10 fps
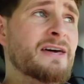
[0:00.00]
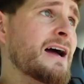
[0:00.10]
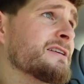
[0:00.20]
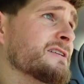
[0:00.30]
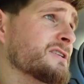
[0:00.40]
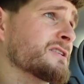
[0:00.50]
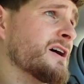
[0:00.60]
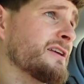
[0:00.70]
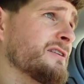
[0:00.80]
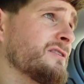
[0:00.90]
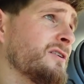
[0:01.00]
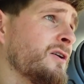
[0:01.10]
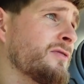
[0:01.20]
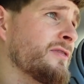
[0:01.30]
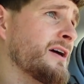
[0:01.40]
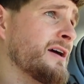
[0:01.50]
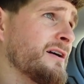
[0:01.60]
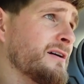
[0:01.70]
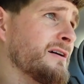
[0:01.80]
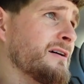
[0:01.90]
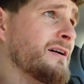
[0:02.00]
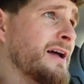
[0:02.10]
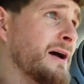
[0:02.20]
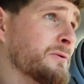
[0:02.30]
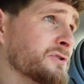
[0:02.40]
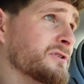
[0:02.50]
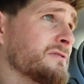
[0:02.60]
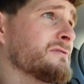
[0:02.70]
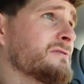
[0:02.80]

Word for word: That is a sign on their house.